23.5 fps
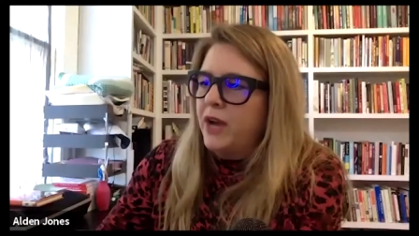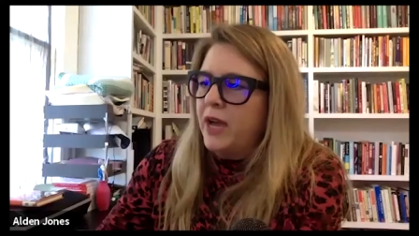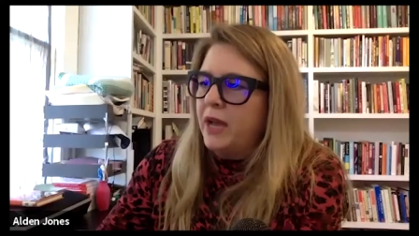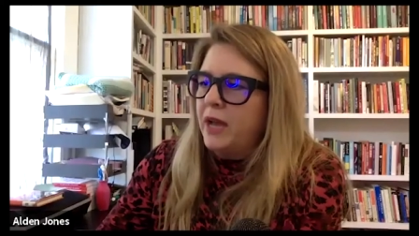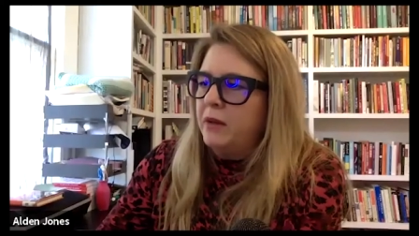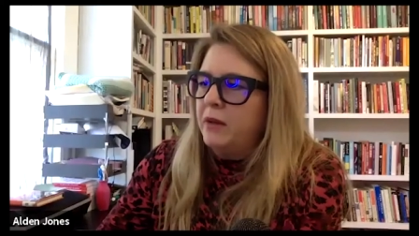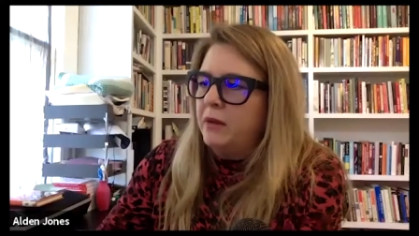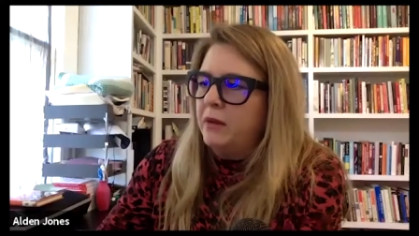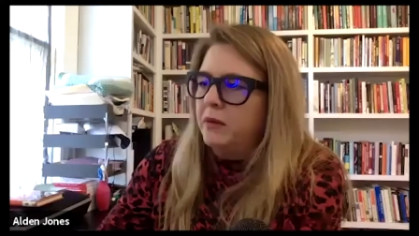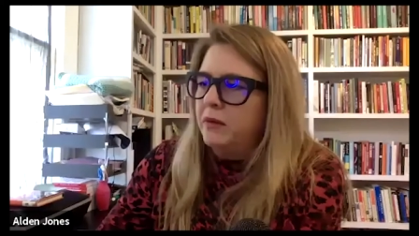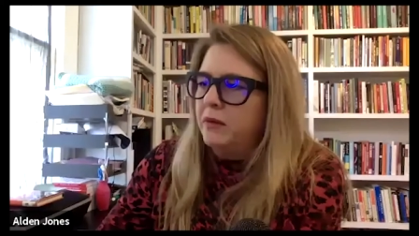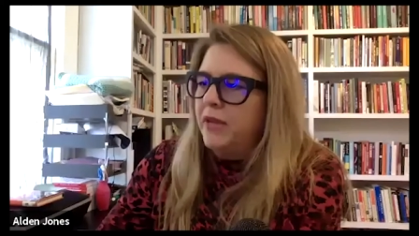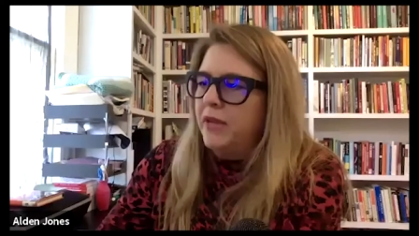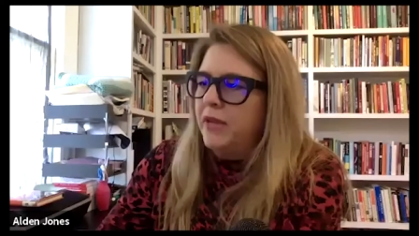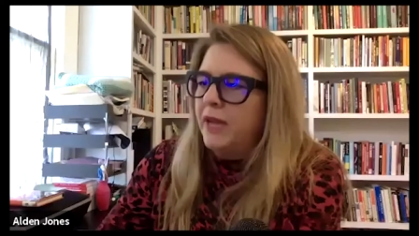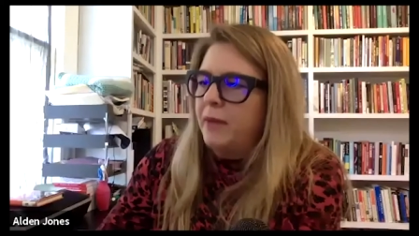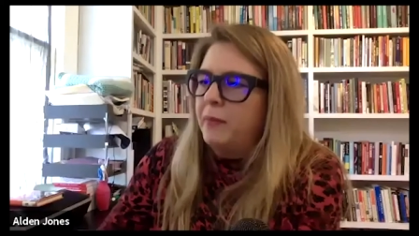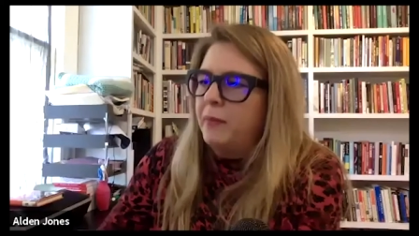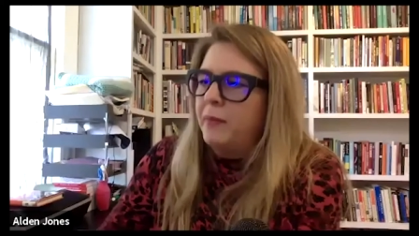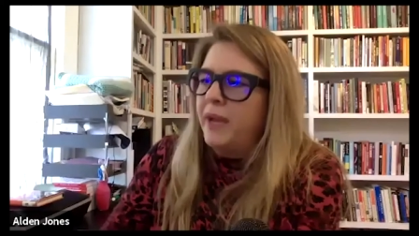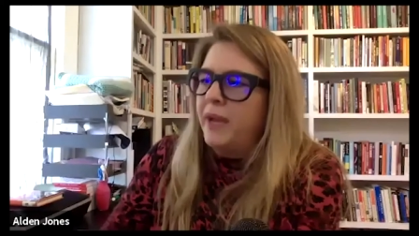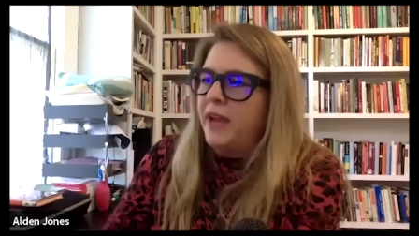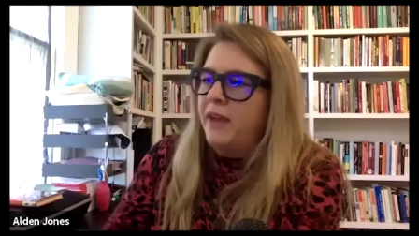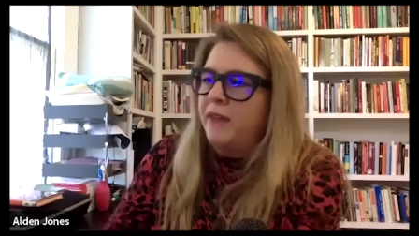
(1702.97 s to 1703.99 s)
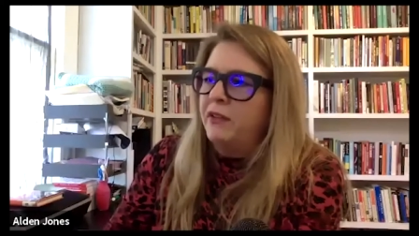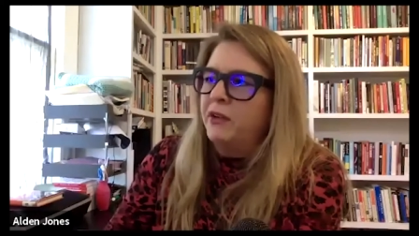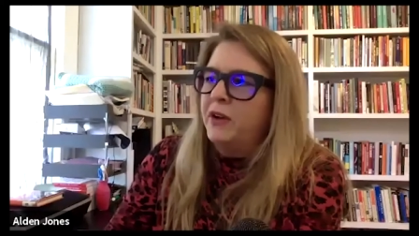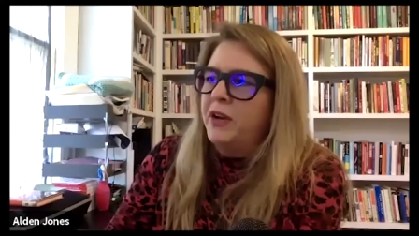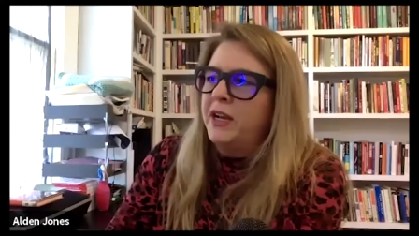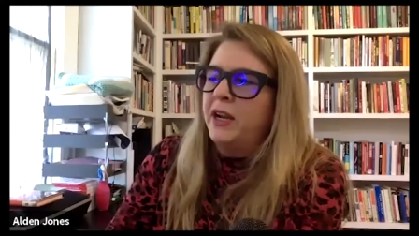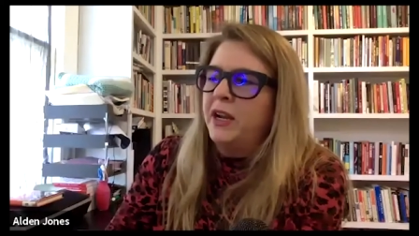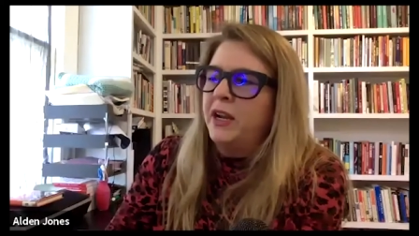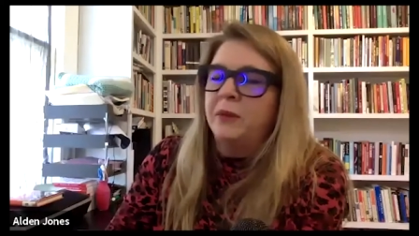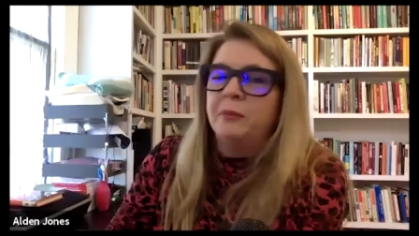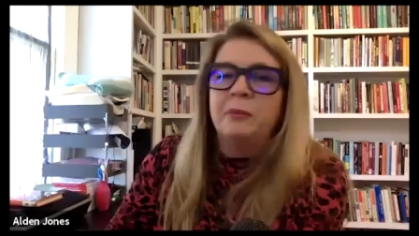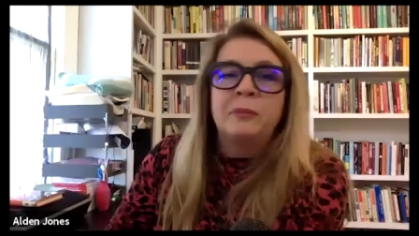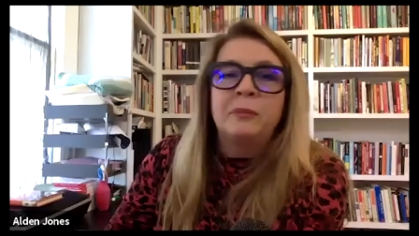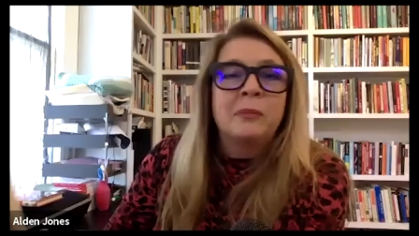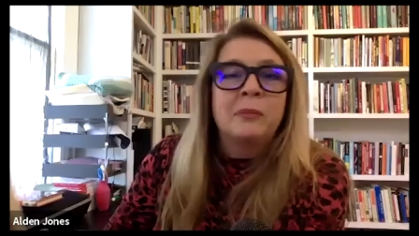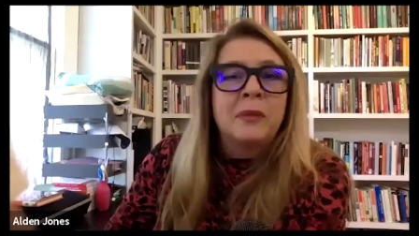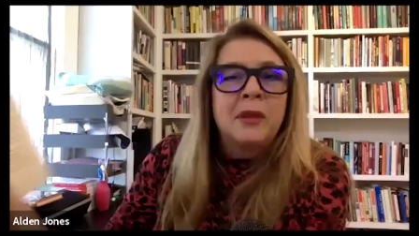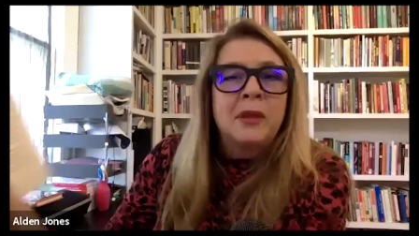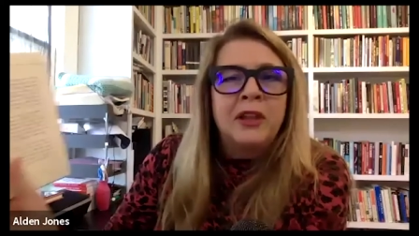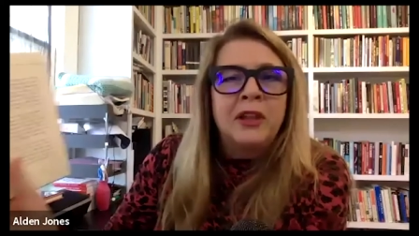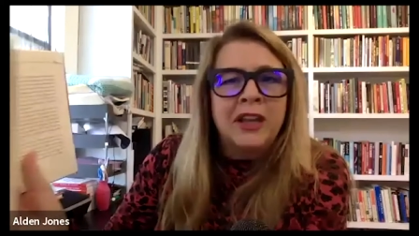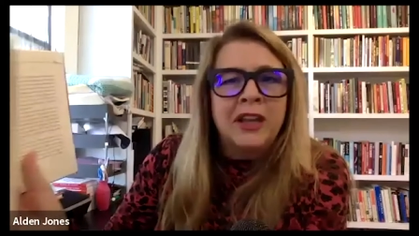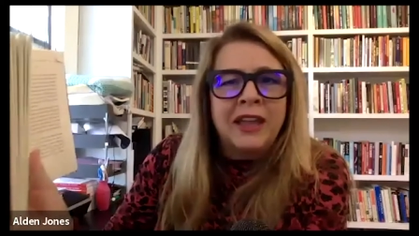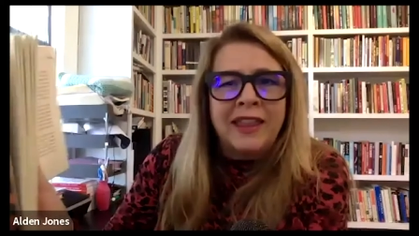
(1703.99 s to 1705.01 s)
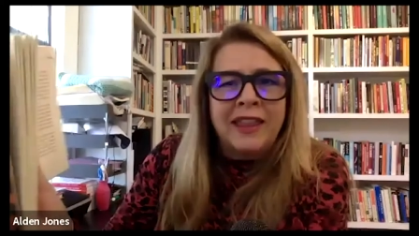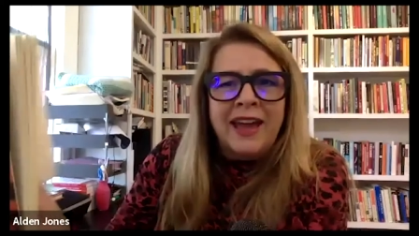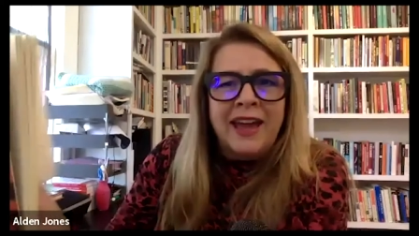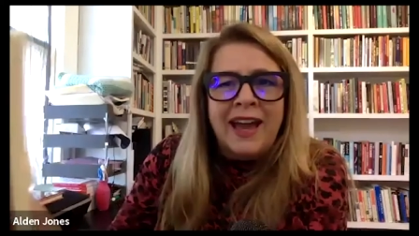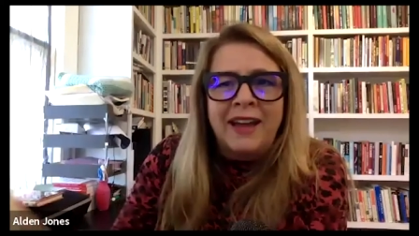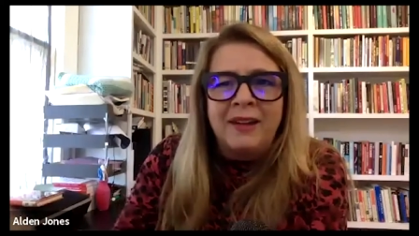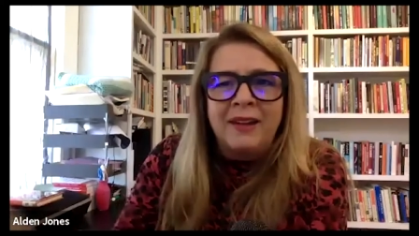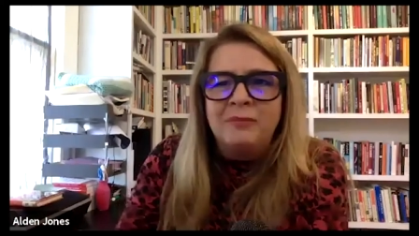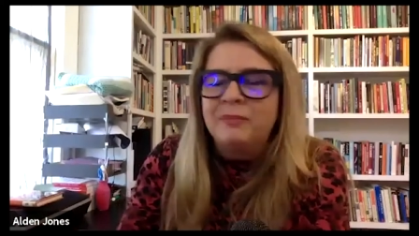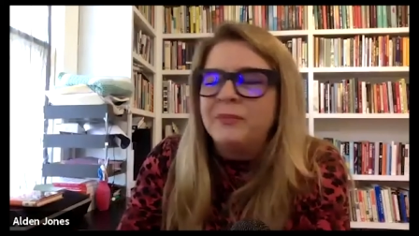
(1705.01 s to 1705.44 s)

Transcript: And yep, I have it right here. Look at that.